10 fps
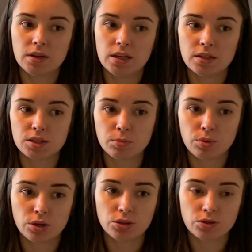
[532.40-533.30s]
it is
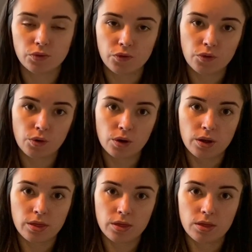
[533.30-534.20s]
important
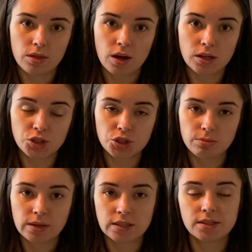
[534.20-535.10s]
for us to
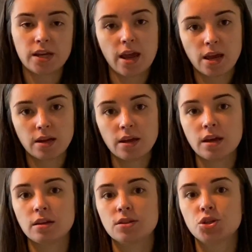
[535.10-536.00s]
maintain
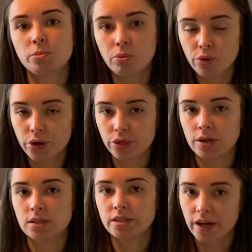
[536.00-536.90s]
and support the
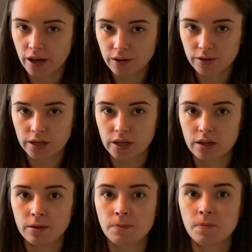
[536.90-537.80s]

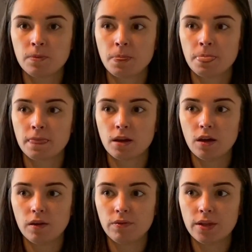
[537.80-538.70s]
integrity
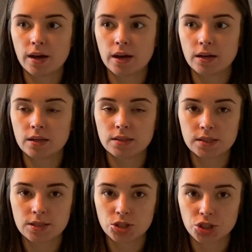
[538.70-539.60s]
of that
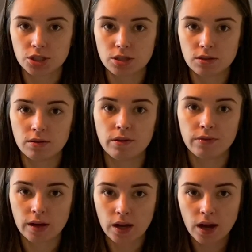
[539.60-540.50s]
incision, of
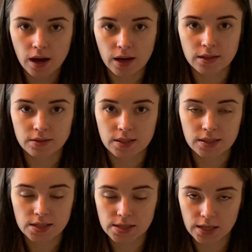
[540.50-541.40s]
that cut, the
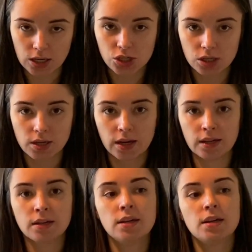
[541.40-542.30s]
C-section
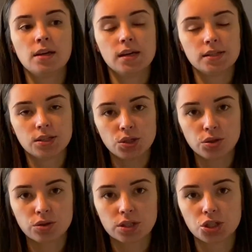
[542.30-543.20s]
cut, as the
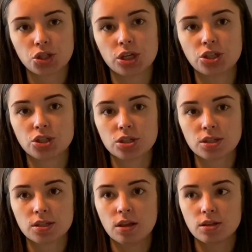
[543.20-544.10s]
uterus
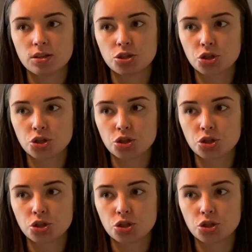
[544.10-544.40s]
stretches to